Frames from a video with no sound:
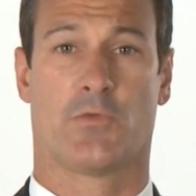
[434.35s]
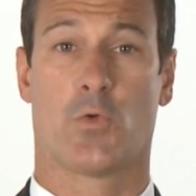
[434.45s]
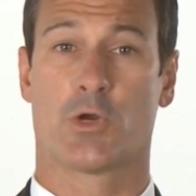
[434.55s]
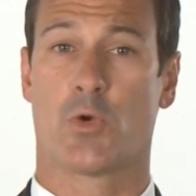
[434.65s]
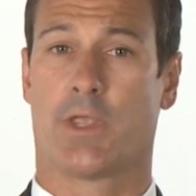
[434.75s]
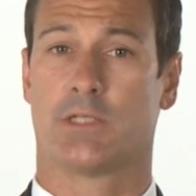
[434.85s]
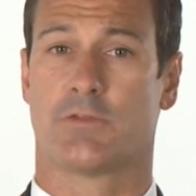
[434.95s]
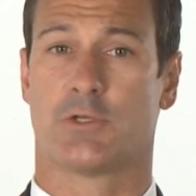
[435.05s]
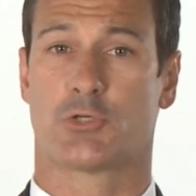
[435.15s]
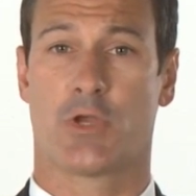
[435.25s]
Before going
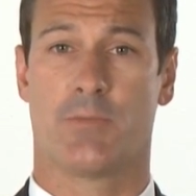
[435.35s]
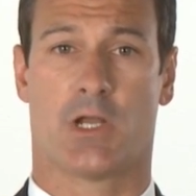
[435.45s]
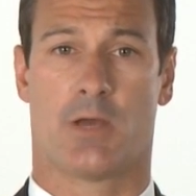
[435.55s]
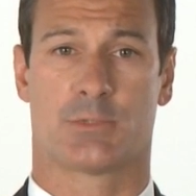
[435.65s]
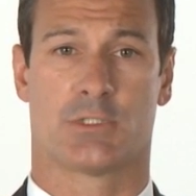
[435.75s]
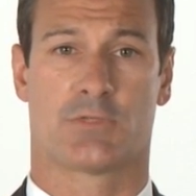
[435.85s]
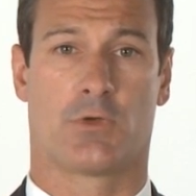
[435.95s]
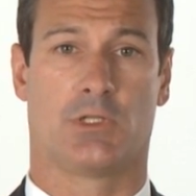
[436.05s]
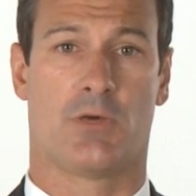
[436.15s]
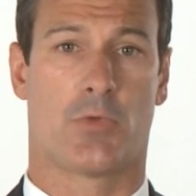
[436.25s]
into the treatment options
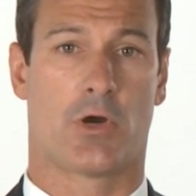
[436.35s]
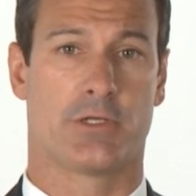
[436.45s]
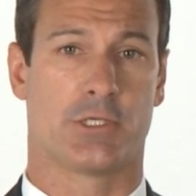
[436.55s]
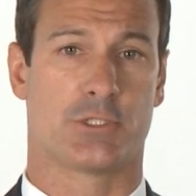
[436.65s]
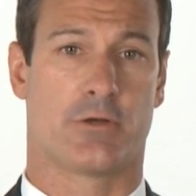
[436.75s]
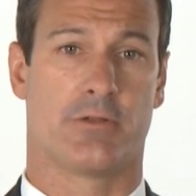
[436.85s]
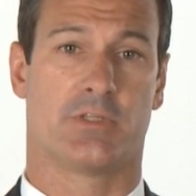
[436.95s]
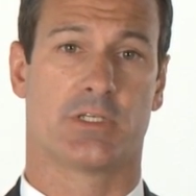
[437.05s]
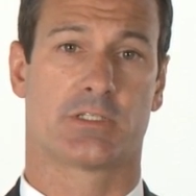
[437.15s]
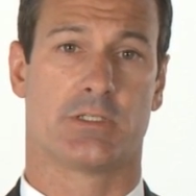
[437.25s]
for lumbar
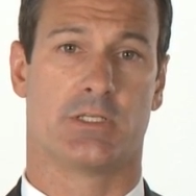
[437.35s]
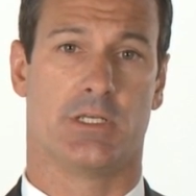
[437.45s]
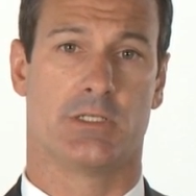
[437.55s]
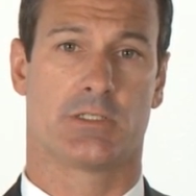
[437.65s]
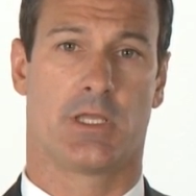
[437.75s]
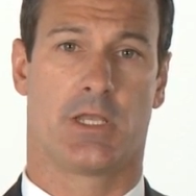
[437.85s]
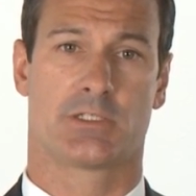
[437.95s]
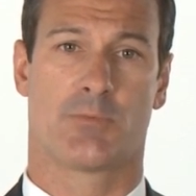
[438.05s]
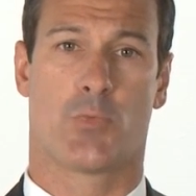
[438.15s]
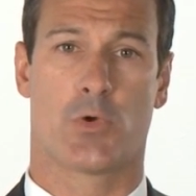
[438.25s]
degenerative disc disease, it
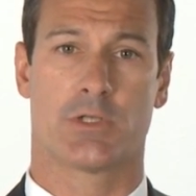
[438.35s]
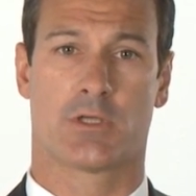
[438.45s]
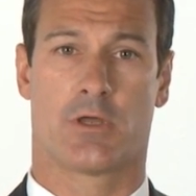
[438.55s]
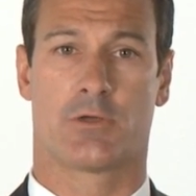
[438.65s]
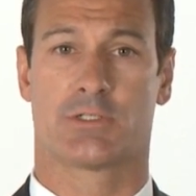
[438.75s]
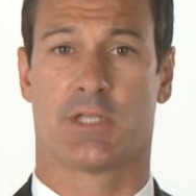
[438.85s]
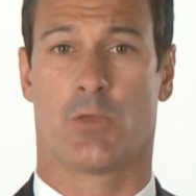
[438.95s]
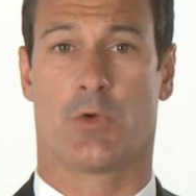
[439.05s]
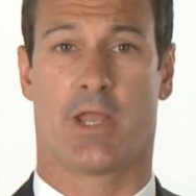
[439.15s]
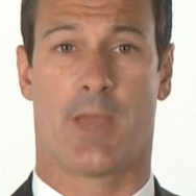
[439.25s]
is important to
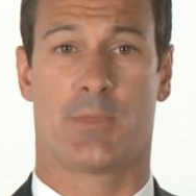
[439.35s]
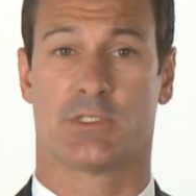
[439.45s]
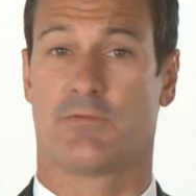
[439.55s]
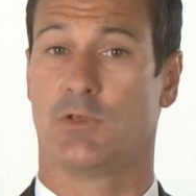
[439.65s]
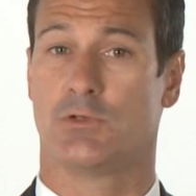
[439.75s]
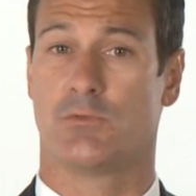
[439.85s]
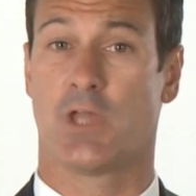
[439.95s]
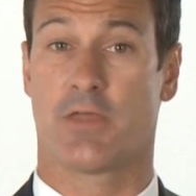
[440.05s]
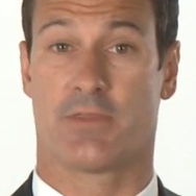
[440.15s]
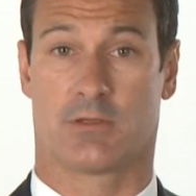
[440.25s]
understand what happens if you do
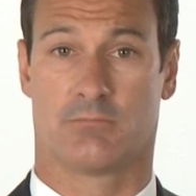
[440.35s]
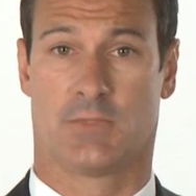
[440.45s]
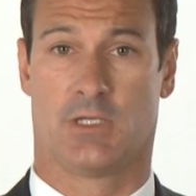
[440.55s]
nothing.